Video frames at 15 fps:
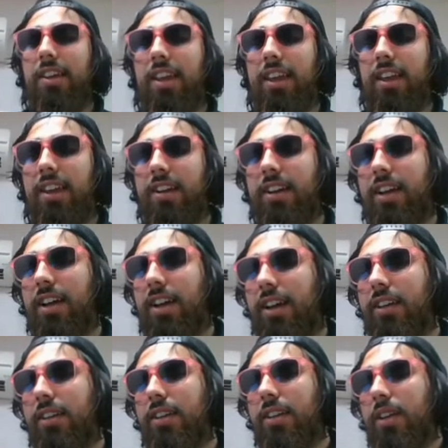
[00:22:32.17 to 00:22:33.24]
And
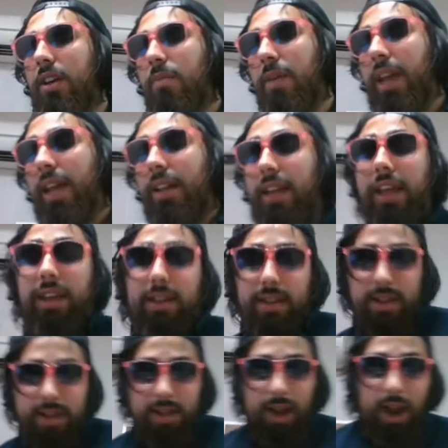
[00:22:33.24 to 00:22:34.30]
man, like
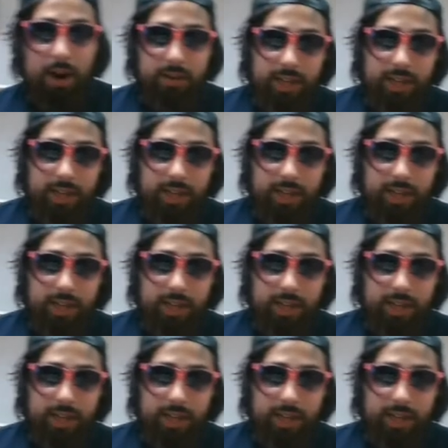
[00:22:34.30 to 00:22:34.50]
I